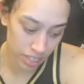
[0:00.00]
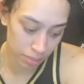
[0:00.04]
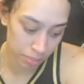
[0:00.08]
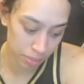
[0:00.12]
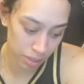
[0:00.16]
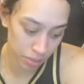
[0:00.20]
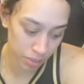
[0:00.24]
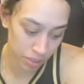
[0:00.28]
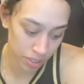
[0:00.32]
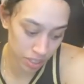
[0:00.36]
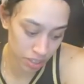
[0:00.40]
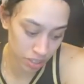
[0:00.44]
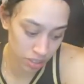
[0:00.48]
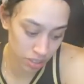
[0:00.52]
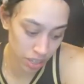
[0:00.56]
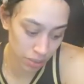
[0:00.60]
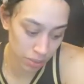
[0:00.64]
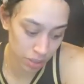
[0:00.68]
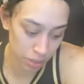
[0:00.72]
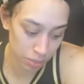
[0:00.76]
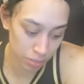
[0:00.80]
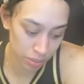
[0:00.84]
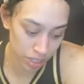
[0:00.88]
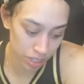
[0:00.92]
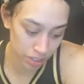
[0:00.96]
I mean, we know they
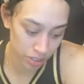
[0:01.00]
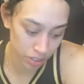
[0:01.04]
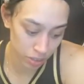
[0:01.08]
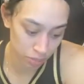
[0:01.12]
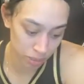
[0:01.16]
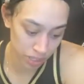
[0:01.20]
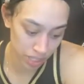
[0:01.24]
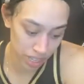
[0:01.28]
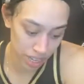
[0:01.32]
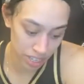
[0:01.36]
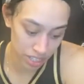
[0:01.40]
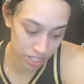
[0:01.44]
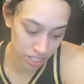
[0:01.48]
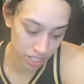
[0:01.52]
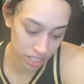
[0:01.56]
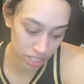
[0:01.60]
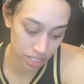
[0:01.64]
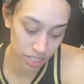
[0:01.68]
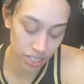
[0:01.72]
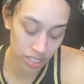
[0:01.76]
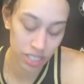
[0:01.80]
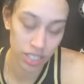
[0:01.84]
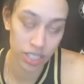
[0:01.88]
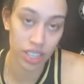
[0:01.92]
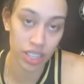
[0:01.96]
want to play through
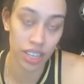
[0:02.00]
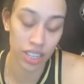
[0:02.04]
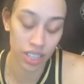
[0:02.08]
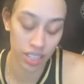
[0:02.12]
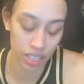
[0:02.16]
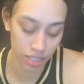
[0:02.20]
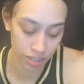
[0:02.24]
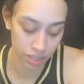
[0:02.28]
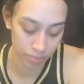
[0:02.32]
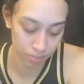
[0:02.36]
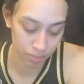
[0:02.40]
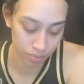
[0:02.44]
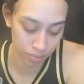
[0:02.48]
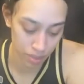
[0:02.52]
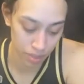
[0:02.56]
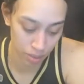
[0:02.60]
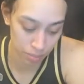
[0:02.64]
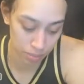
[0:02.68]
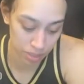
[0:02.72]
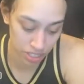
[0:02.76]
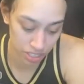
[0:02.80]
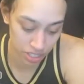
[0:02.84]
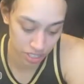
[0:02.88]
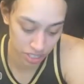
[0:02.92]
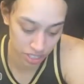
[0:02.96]
Benaja.
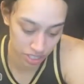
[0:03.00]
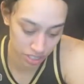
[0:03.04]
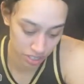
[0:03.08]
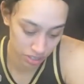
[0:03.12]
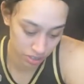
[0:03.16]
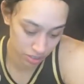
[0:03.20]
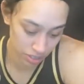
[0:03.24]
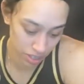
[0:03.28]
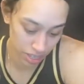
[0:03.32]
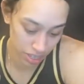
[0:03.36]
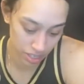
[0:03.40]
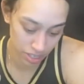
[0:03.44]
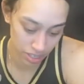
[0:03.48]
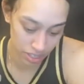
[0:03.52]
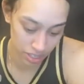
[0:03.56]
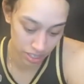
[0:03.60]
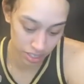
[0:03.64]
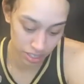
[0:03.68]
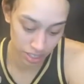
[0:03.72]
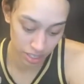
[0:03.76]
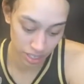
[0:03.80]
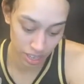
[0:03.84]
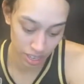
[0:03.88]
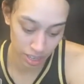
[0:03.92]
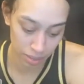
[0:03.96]
She still had a
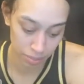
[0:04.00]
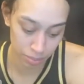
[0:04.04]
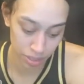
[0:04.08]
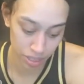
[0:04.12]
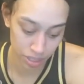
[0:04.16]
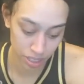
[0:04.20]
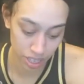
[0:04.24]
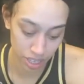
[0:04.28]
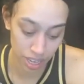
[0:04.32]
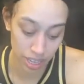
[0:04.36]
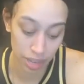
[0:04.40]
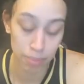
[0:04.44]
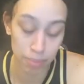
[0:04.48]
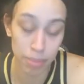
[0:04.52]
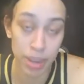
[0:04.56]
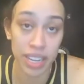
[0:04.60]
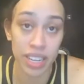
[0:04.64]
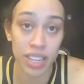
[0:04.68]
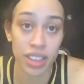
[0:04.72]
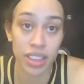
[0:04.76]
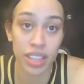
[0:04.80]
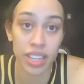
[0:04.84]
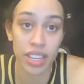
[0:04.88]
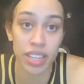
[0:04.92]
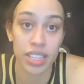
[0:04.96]
decent game, but kind of
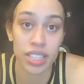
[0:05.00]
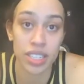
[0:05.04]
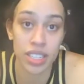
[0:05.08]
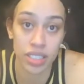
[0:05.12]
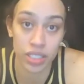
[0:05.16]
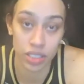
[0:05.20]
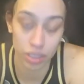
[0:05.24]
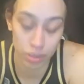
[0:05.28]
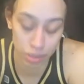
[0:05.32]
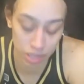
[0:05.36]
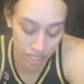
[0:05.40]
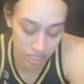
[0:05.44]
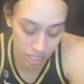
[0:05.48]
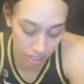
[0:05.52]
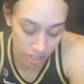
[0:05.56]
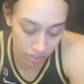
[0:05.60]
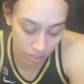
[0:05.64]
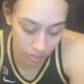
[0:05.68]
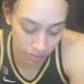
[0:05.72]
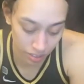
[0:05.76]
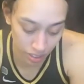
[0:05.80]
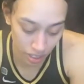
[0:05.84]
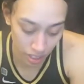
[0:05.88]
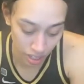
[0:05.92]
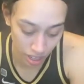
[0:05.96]
making things a little bit
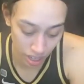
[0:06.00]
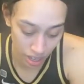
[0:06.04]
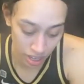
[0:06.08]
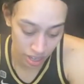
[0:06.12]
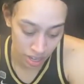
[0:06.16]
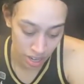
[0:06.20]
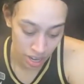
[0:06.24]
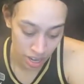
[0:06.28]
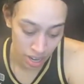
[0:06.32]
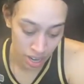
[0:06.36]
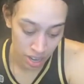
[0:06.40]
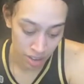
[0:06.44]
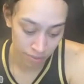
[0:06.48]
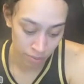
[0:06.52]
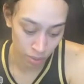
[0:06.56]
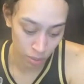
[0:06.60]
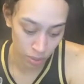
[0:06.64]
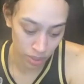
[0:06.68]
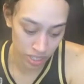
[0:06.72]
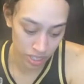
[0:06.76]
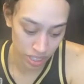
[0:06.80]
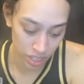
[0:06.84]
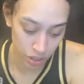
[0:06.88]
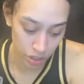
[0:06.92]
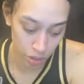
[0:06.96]
tougher for her.
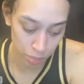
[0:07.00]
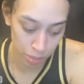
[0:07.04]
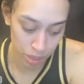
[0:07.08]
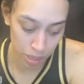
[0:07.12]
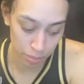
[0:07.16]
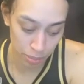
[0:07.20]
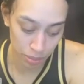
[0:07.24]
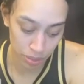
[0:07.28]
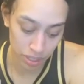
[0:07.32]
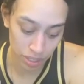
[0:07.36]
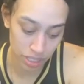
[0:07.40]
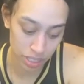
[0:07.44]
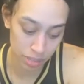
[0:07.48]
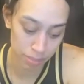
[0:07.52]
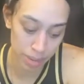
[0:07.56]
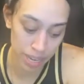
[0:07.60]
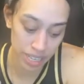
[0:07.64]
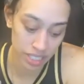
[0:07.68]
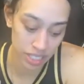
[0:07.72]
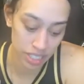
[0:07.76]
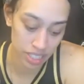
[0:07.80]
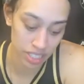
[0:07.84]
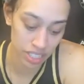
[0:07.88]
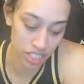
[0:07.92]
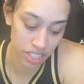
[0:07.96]
Forcing other people to
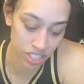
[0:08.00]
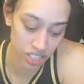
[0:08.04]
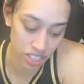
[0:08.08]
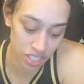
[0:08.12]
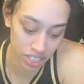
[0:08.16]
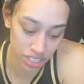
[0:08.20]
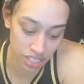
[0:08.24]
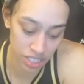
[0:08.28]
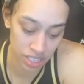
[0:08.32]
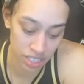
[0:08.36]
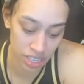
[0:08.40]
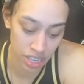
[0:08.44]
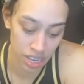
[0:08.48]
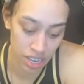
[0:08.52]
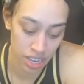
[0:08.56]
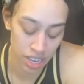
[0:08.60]
make decisions.